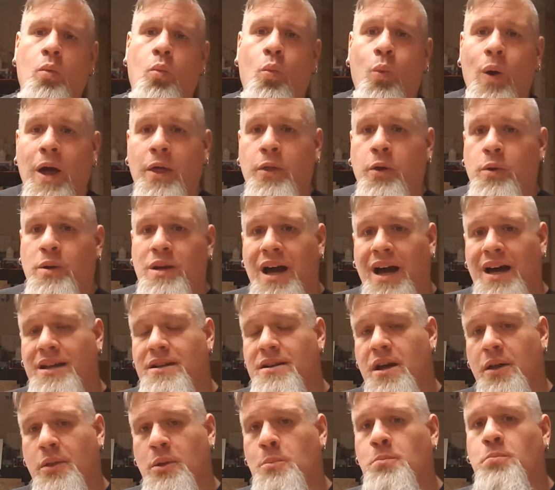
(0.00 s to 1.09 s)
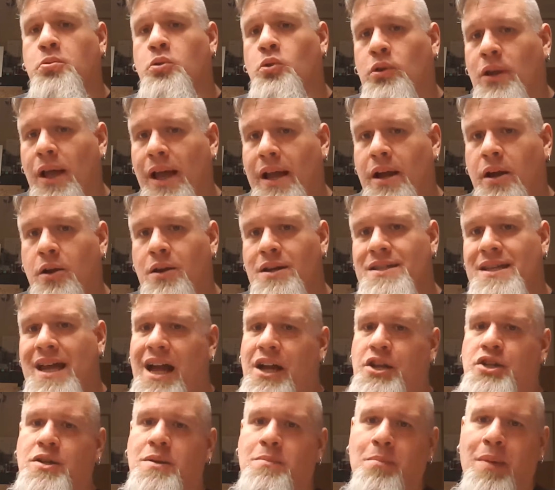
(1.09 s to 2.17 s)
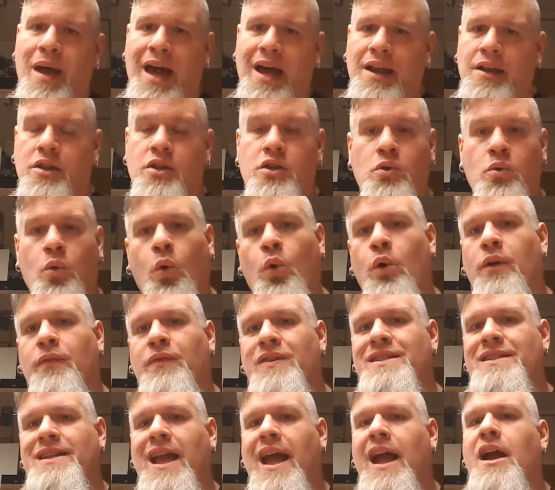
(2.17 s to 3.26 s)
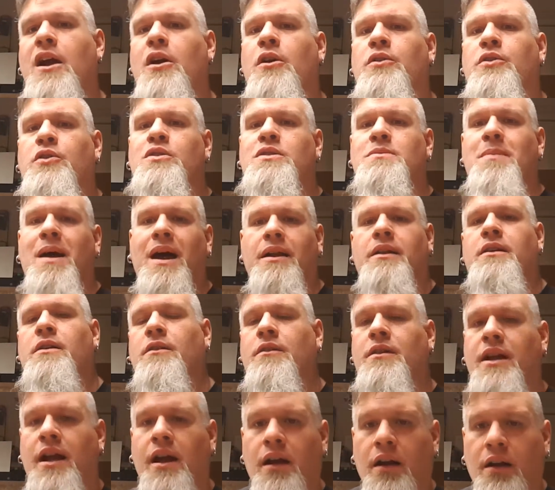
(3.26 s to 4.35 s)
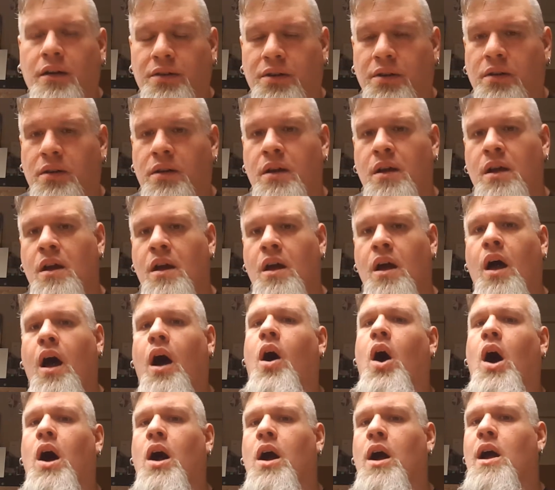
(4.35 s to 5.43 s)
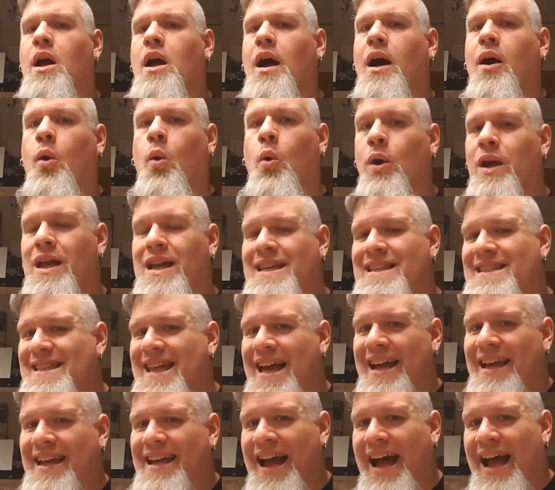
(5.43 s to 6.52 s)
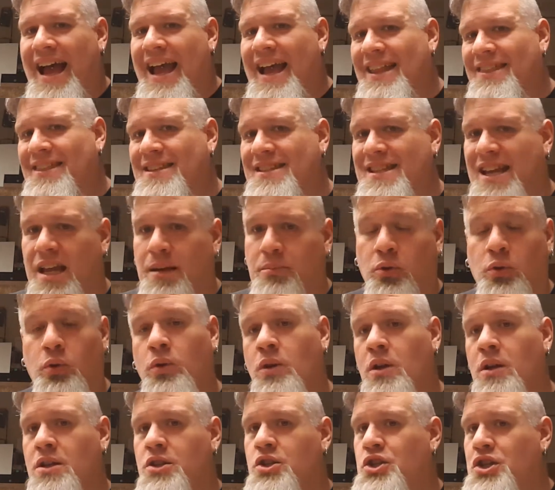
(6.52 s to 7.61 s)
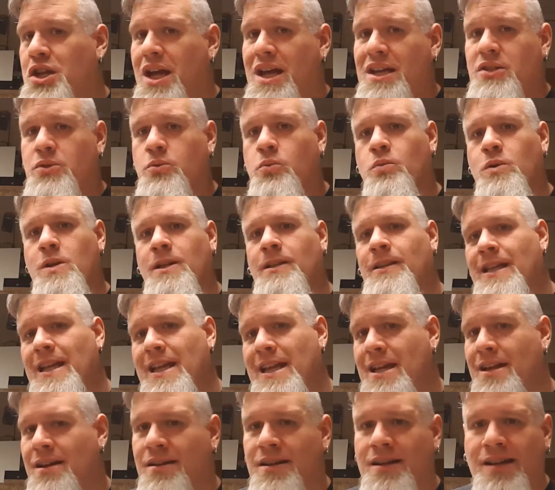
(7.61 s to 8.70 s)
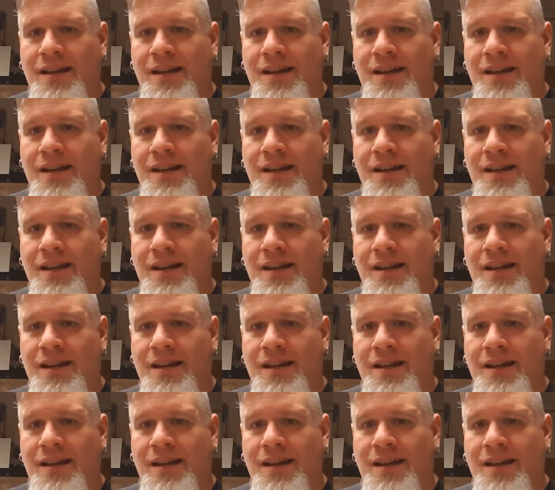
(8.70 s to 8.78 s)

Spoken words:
whether or not another player is actually mad at you, or if his character is mad at your character, or is that guy at the table just really